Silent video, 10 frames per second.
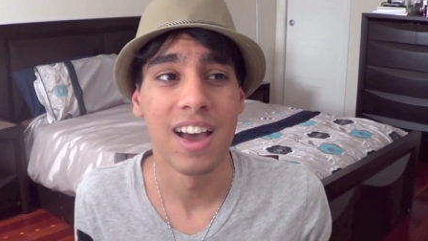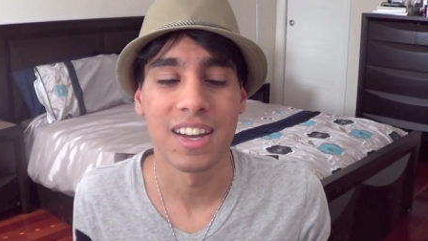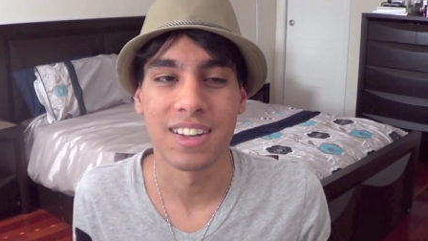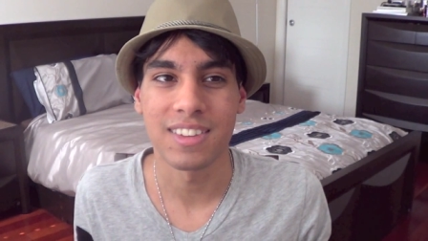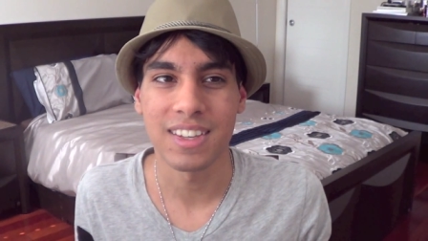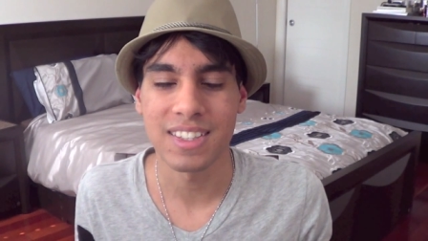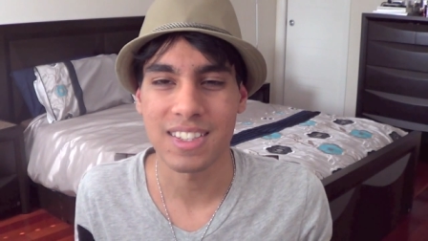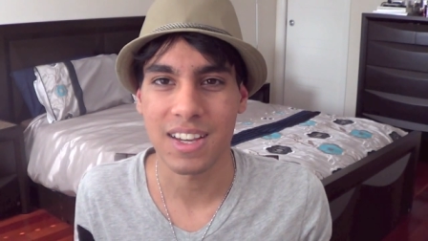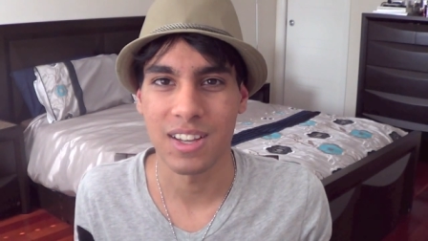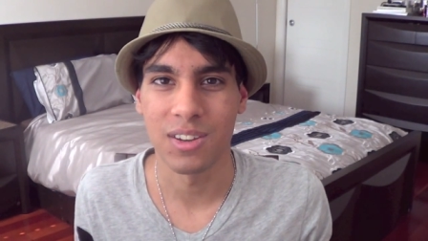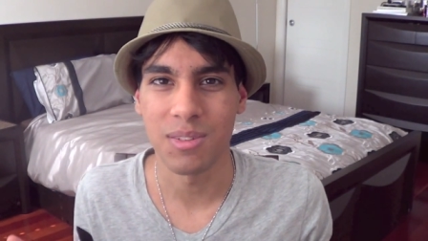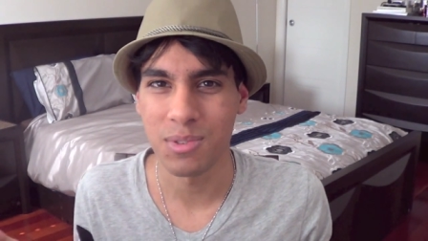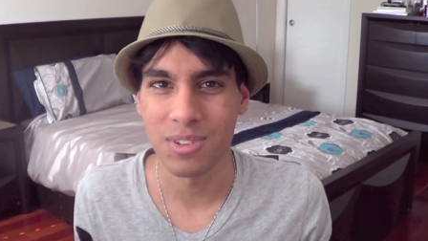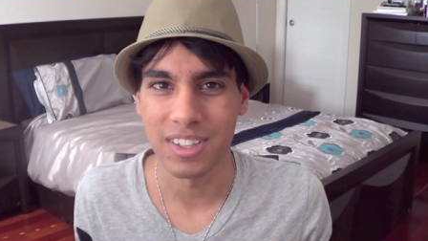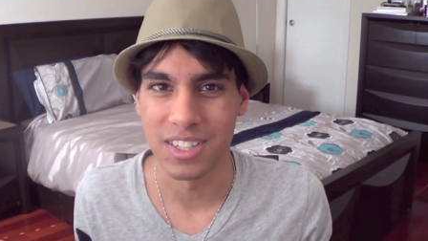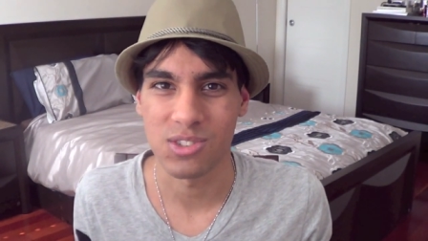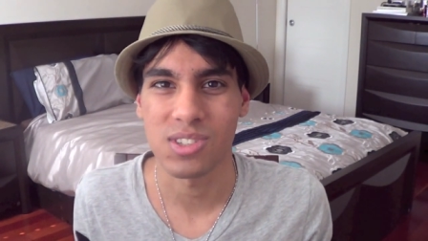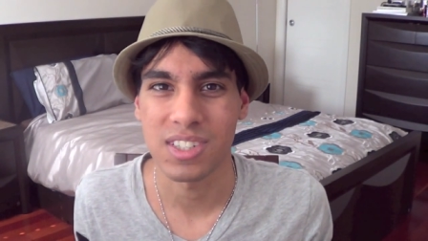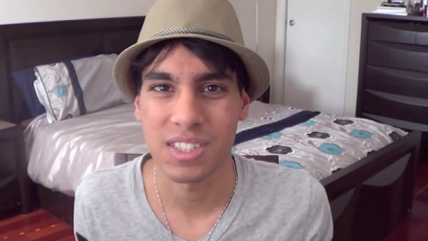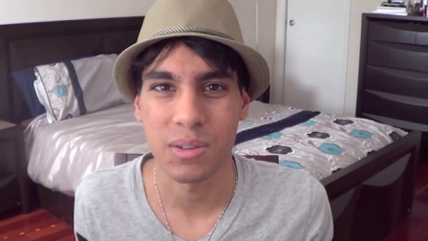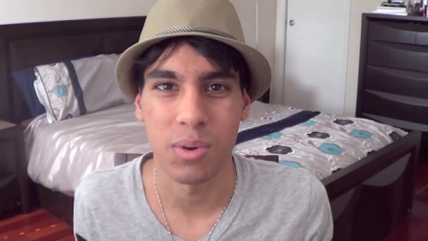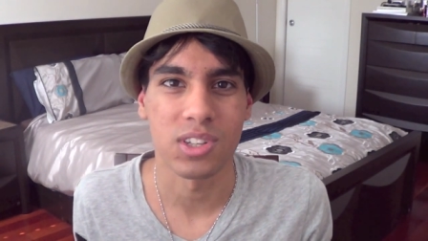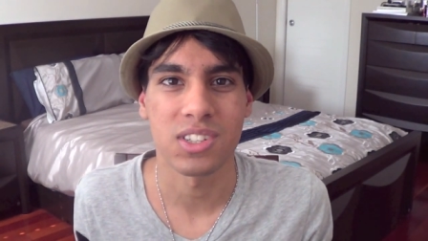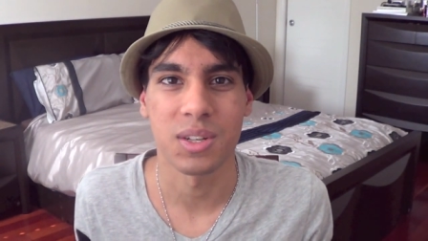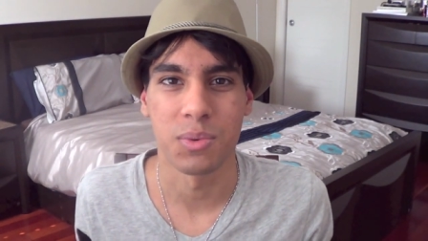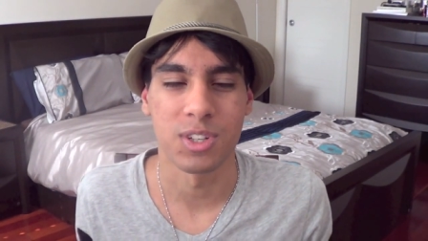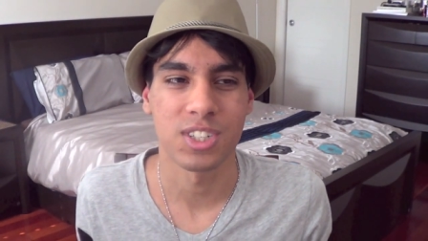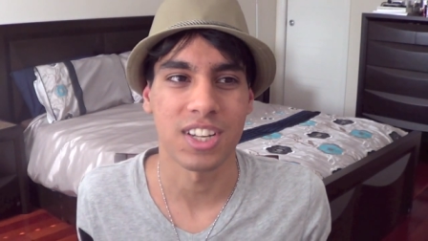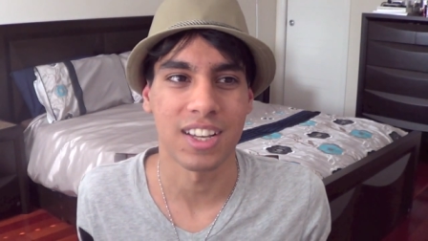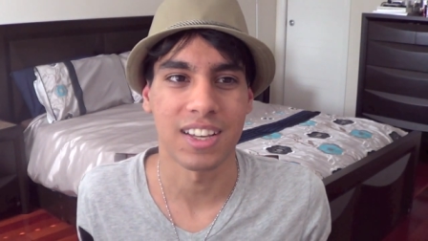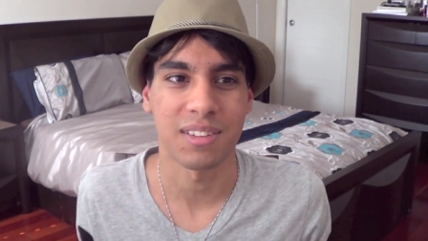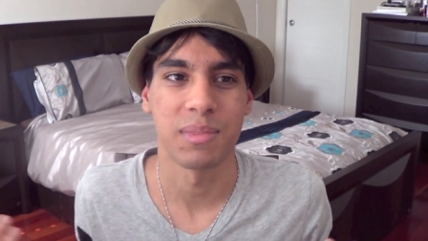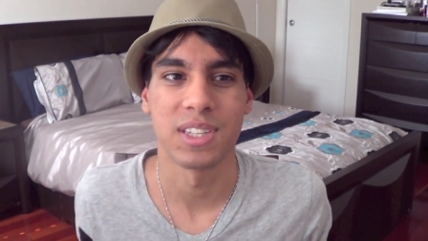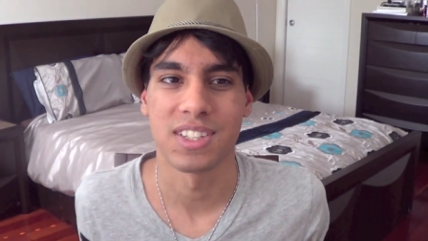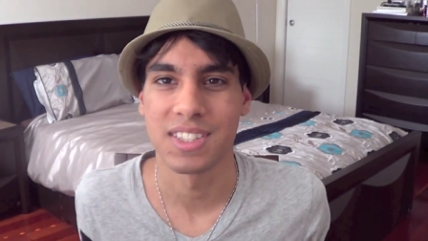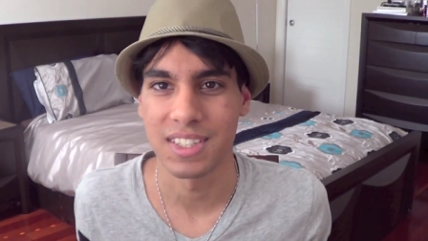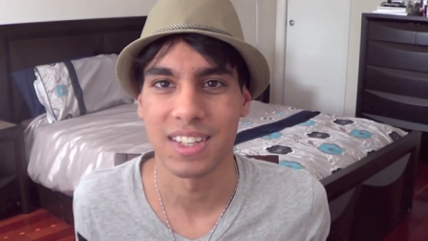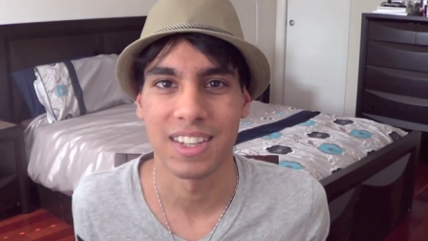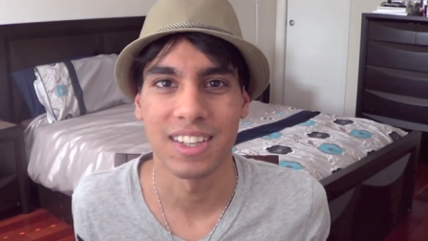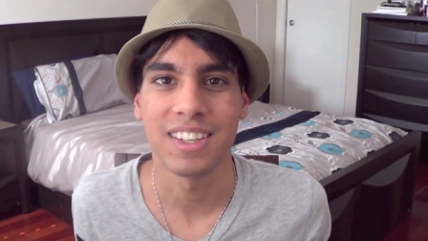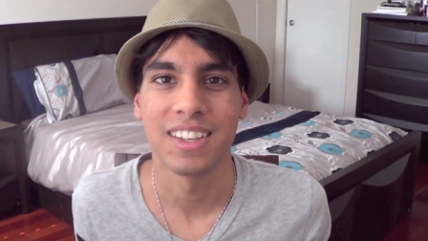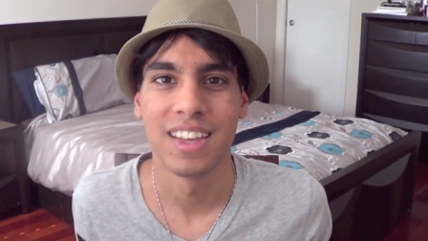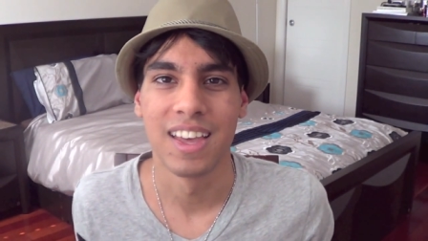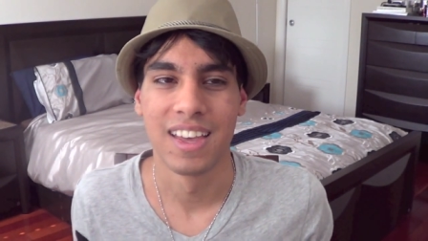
And I think it's like a lot more interesting to watch than watching like me just sit here